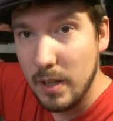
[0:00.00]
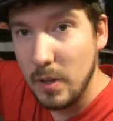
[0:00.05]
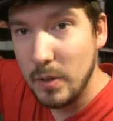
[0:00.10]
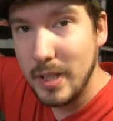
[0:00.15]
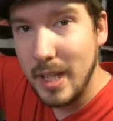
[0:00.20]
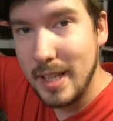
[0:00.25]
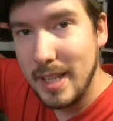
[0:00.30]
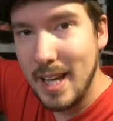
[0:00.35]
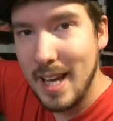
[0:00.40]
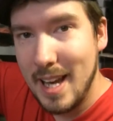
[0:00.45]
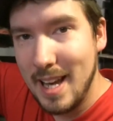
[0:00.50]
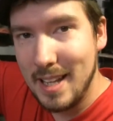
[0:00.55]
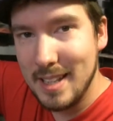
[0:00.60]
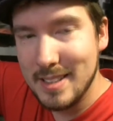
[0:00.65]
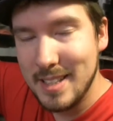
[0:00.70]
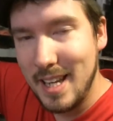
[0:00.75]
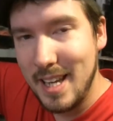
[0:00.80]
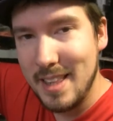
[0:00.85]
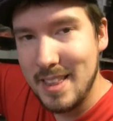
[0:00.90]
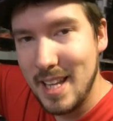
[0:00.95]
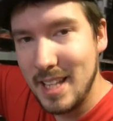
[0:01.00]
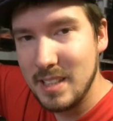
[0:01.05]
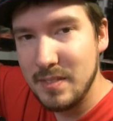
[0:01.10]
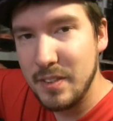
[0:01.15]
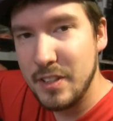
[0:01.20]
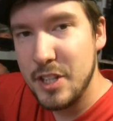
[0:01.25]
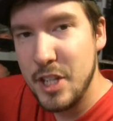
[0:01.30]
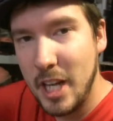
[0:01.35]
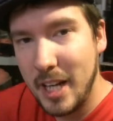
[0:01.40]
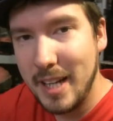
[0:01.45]
Okay guys, hey,
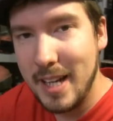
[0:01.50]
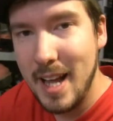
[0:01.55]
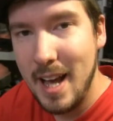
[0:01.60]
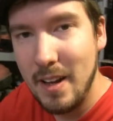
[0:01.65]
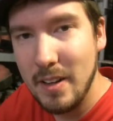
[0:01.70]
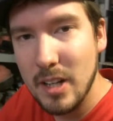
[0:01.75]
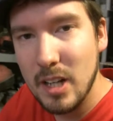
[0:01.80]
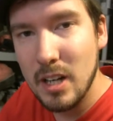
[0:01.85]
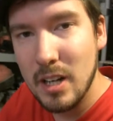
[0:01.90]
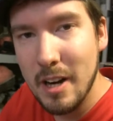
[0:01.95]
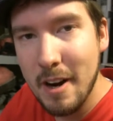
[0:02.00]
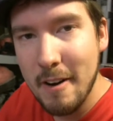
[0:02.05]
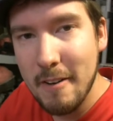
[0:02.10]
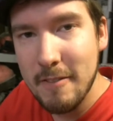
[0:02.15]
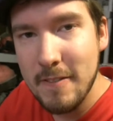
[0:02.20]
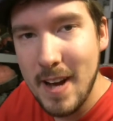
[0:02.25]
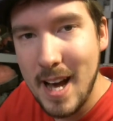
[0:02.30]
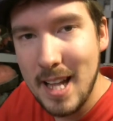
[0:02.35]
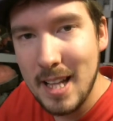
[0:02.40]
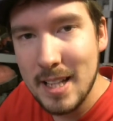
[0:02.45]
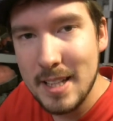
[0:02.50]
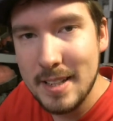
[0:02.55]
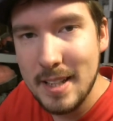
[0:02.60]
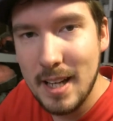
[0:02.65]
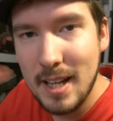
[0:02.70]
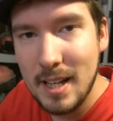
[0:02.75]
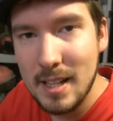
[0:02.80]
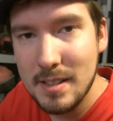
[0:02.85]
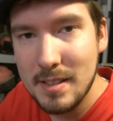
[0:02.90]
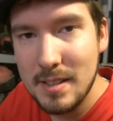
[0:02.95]
thanks for checking out our
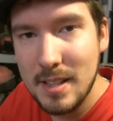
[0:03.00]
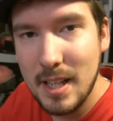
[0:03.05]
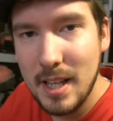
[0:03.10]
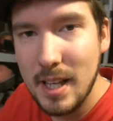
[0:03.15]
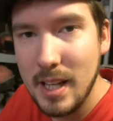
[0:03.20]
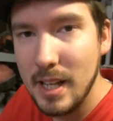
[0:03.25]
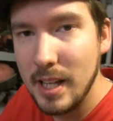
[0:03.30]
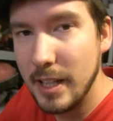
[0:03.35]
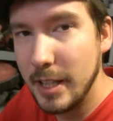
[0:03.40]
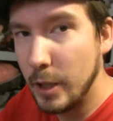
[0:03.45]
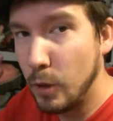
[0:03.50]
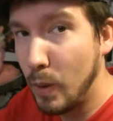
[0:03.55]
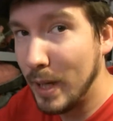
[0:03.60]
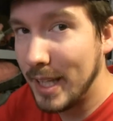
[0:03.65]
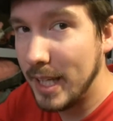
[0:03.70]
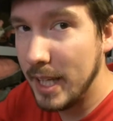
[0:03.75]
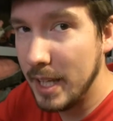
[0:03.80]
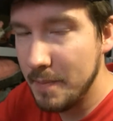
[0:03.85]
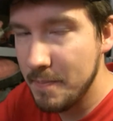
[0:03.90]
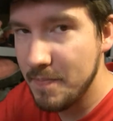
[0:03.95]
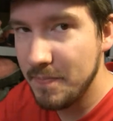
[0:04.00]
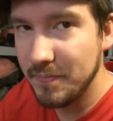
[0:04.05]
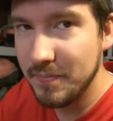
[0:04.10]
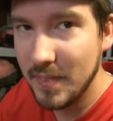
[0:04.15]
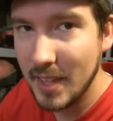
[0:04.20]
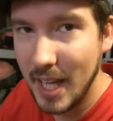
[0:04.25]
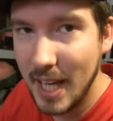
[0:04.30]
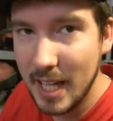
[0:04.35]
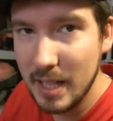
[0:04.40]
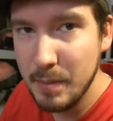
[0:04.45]
Valentine's Day Quickie.
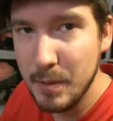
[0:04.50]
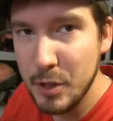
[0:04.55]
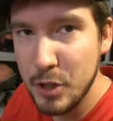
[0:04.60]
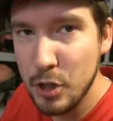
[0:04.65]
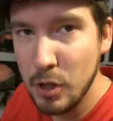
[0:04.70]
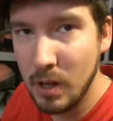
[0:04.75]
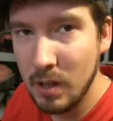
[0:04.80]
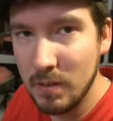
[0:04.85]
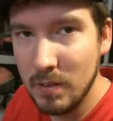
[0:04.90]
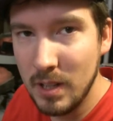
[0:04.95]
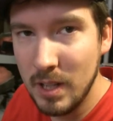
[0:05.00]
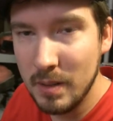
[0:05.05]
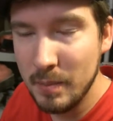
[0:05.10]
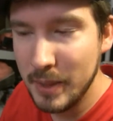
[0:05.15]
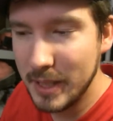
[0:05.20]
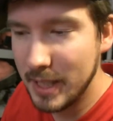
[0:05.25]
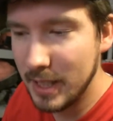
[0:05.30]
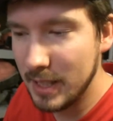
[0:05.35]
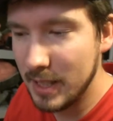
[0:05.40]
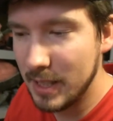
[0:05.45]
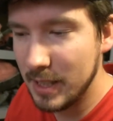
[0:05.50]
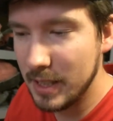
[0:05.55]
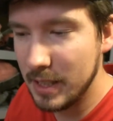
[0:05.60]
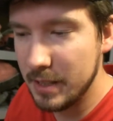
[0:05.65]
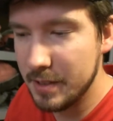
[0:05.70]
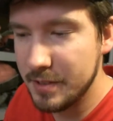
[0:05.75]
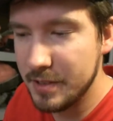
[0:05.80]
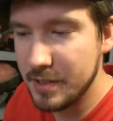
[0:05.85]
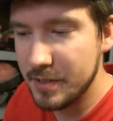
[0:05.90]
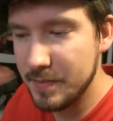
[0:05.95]
Had to be a short one
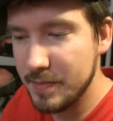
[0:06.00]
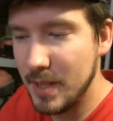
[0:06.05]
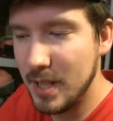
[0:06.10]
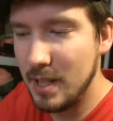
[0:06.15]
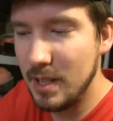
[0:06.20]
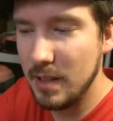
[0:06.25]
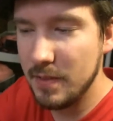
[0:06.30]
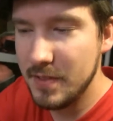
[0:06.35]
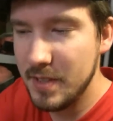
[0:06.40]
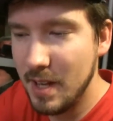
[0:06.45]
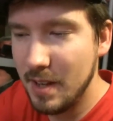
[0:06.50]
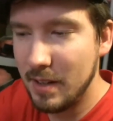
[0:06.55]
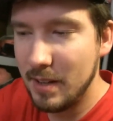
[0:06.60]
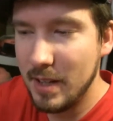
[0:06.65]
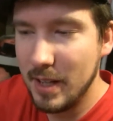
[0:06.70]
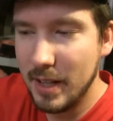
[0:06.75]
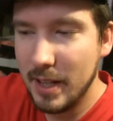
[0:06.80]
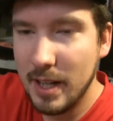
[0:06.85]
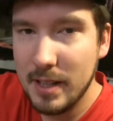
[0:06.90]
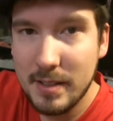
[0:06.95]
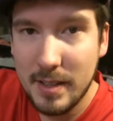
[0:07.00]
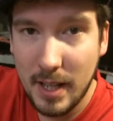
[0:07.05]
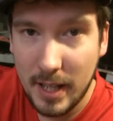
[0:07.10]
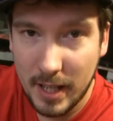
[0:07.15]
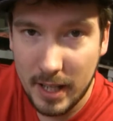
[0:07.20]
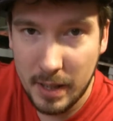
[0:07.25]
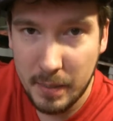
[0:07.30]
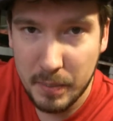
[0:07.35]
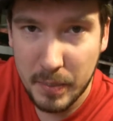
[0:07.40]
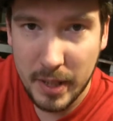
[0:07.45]
because all of Saturday got
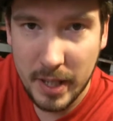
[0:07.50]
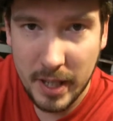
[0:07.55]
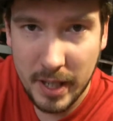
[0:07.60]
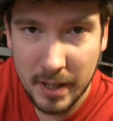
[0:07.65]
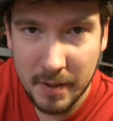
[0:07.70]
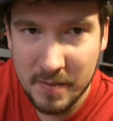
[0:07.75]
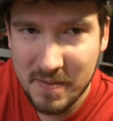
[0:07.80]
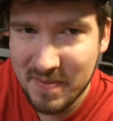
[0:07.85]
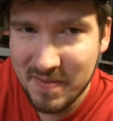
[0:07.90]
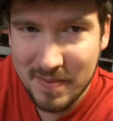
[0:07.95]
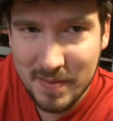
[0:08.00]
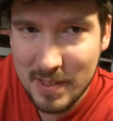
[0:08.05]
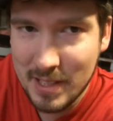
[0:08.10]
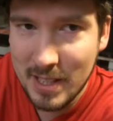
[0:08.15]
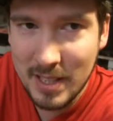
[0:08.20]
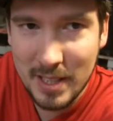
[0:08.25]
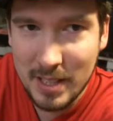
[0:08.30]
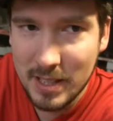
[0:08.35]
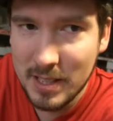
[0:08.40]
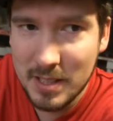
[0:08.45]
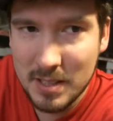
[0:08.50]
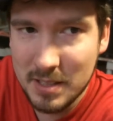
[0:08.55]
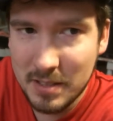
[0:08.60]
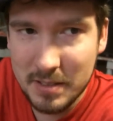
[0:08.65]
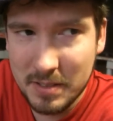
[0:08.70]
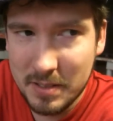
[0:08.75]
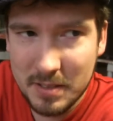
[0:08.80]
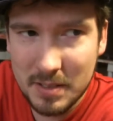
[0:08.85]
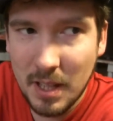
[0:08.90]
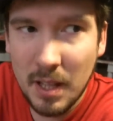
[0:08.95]
taken up by
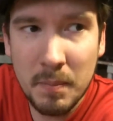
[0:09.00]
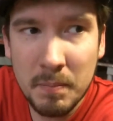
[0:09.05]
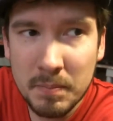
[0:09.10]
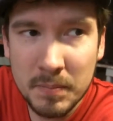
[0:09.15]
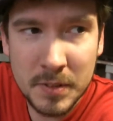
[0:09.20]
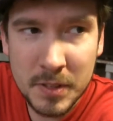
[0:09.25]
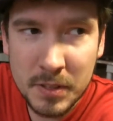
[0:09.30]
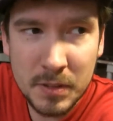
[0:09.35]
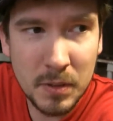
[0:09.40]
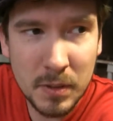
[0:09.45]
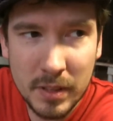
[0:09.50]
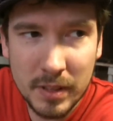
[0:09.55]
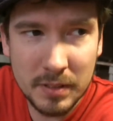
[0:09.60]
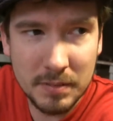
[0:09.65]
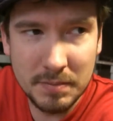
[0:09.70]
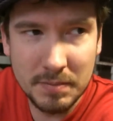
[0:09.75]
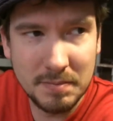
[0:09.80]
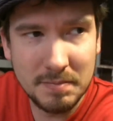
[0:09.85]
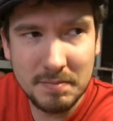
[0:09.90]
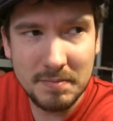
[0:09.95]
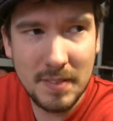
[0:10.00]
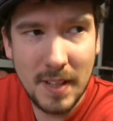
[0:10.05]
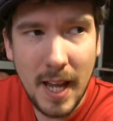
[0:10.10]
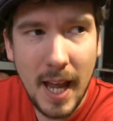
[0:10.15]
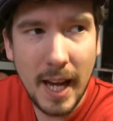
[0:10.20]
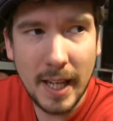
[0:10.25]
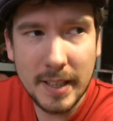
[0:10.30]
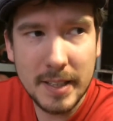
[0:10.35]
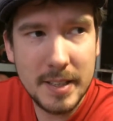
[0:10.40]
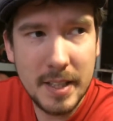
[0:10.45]
some sort of
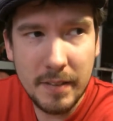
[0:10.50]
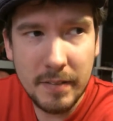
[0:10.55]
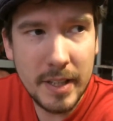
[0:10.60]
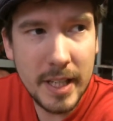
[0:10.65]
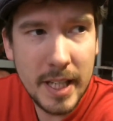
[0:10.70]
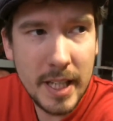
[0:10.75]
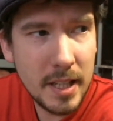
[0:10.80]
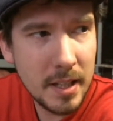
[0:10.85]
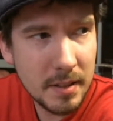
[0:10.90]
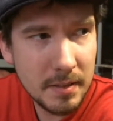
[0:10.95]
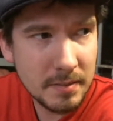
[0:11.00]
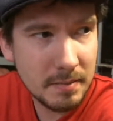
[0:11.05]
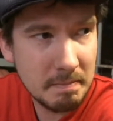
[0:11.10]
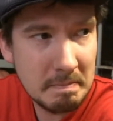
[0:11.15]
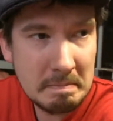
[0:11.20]
activity.